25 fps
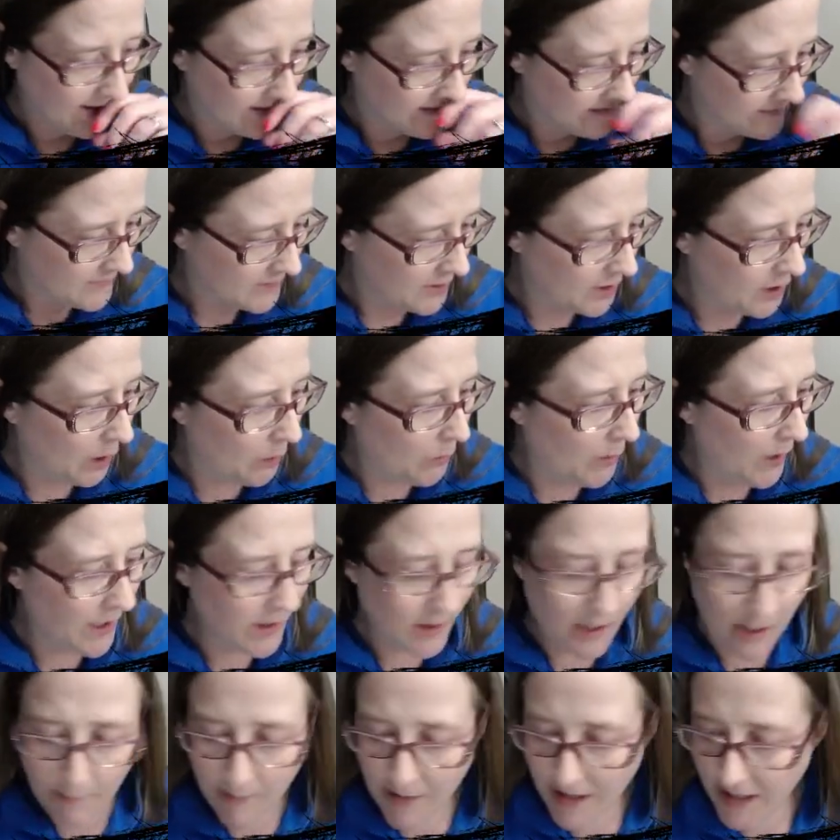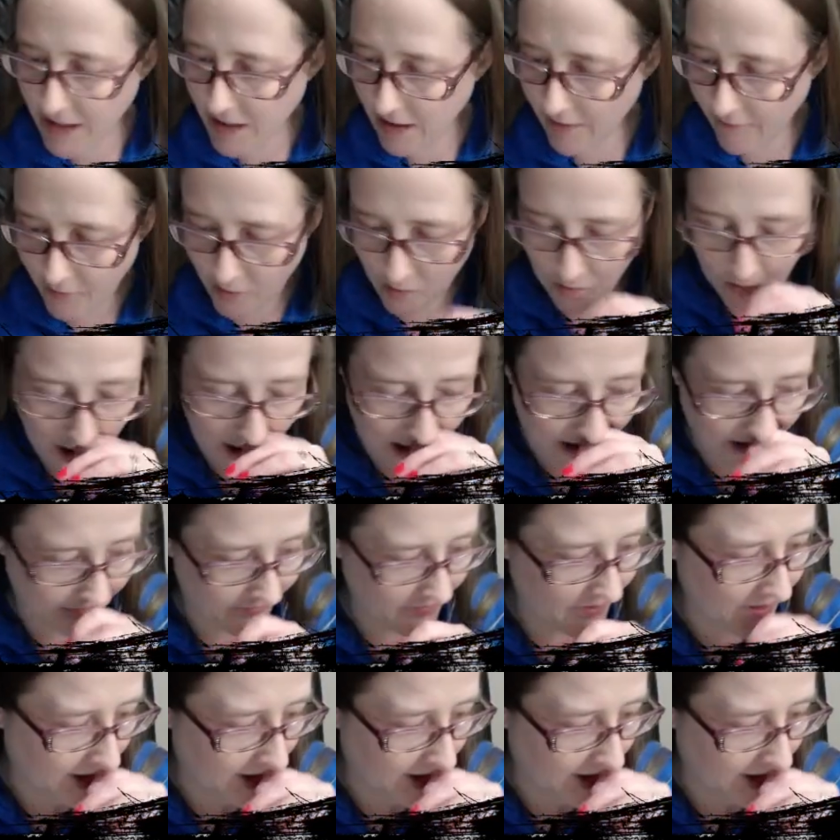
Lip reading: You know what? Let me give you all of